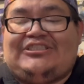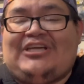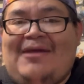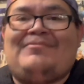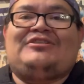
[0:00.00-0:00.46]

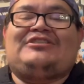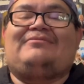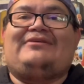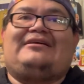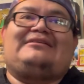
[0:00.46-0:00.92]

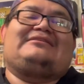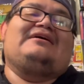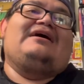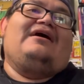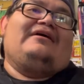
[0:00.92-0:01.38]
championship is.
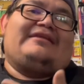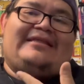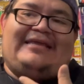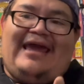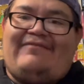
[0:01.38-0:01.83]

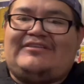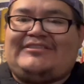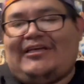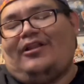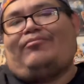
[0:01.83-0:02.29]
Then they have a
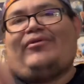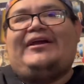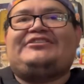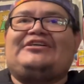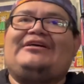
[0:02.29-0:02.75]

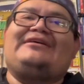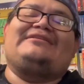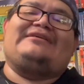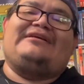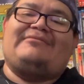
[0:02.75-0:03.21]

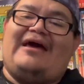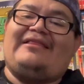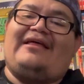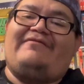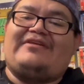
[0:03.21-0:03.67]
celebration. Then I
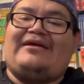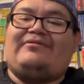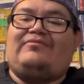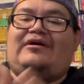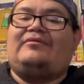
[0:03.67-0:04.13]
love
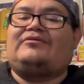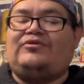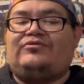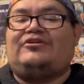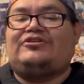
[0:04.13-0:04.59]
that
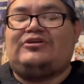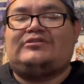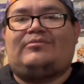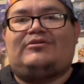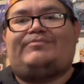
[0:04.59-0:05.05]
Gunther
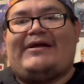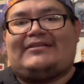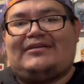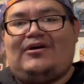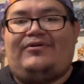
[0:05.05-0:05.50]
showed some respect
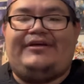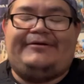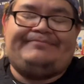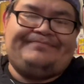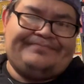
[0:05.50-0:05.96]
to
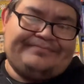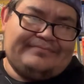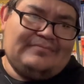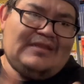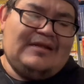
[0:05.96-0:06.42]
Cody.
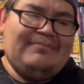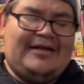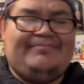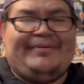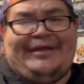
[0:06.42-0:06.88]

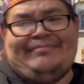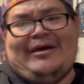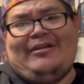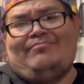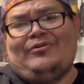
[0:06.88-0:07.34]
Bada bing,
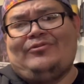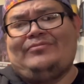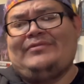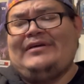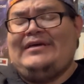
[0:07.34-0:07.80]
bada
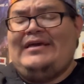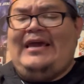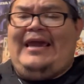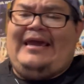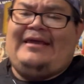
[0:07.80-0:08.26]
boom.
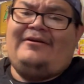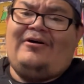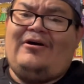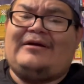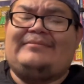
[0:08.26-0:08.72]
And it
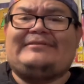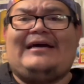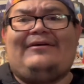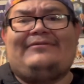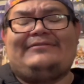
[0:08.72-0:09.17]
all comes
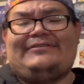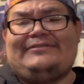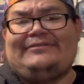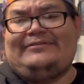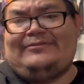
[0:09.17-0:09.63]
down
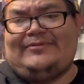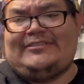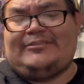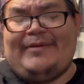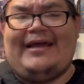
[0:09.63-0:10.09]
to
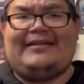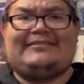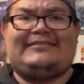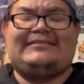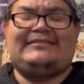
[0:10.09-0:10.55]

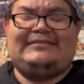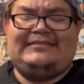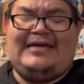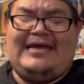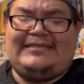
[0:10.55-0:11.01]
respect
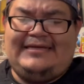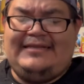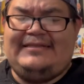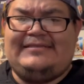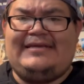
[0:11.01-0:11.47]
at the
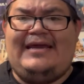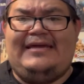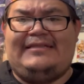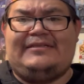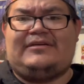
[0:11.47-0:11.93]
end of the
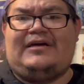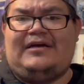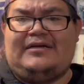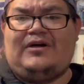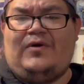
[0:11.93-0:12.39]
day.
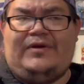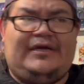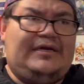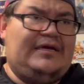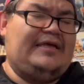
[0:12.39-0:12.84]
Then
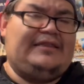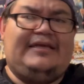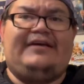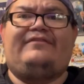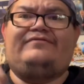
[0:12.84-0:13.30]
Cody and
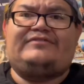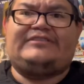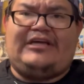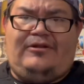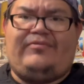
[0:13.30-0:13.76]
Liv
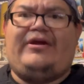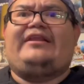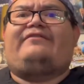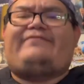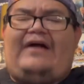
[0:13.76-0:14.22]

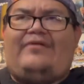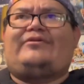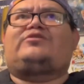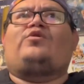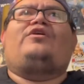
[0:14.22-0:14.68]
celebrating,
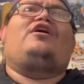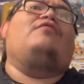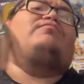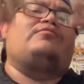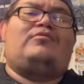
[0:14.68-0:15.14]
fireworks going
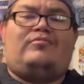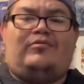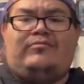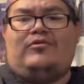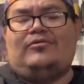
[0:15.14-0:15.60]
off, boom, boom,
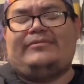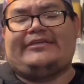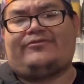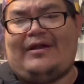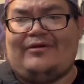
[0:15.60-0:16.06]
boom, boom.
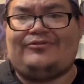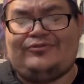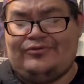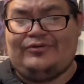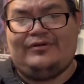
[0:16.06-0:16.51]
That's Crown
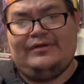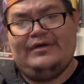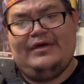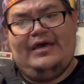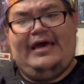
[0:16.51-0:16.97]
Jewel.
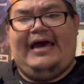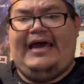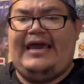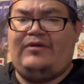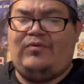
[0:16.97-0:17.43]

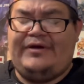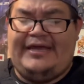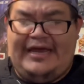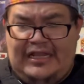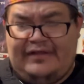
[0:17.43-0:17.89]
I had one
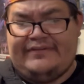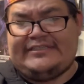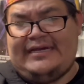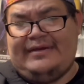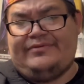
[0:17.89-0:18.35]
hell of a
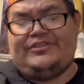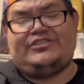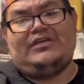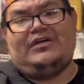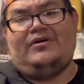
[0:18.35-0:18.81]
time with the
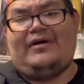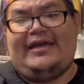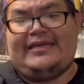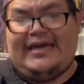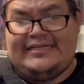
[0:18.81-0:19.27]
show.
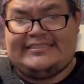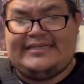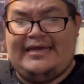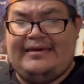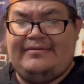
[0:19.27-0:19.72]
I got to
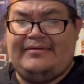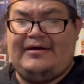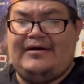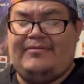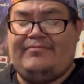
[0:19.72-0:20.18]
say,
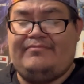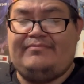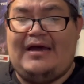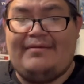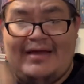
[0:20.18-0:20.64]

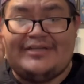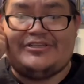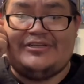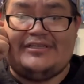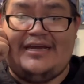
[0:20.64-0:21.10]
my
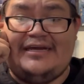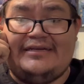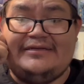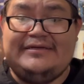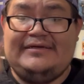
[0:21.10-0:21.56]
match of the
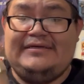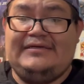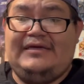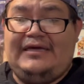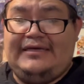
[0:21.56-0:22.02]
night,
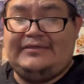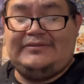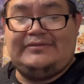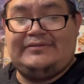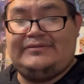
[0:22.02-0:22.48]

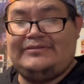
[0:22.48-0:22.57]
the